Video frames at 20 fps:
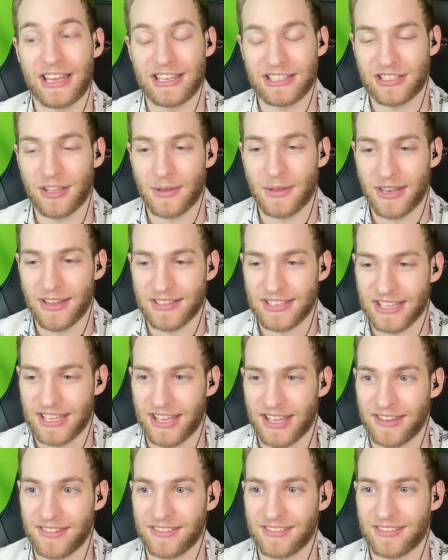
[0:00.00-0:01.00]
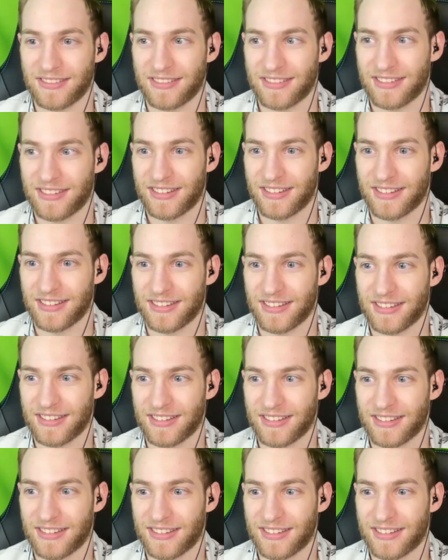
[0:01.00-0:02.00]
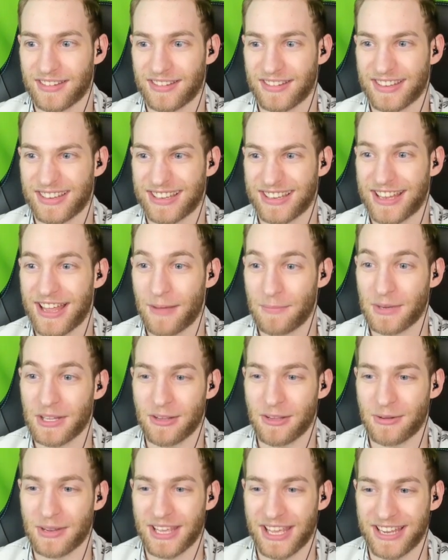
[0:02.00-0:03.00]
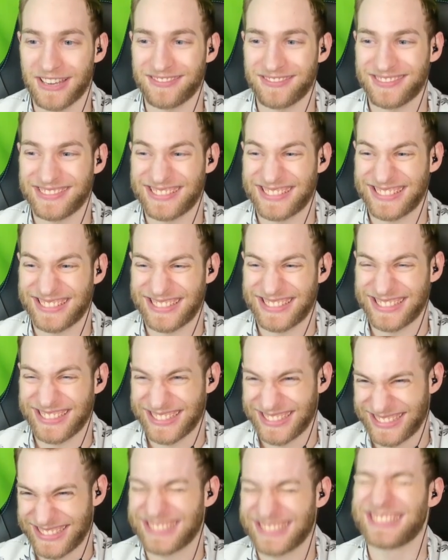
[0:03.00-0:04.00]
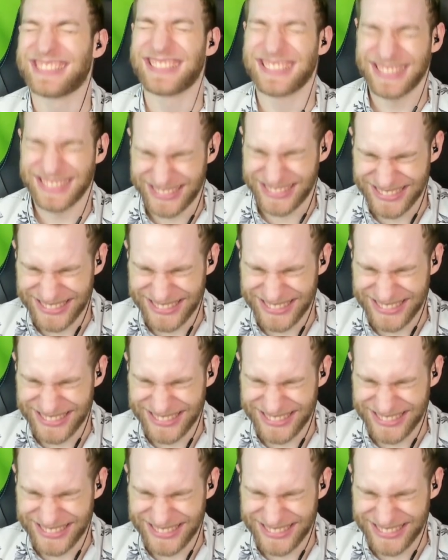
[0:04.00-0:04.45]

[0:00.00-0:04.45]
free so to he does it again. Because as you know, I'm known I'm gonna for do it again. very poor decisions.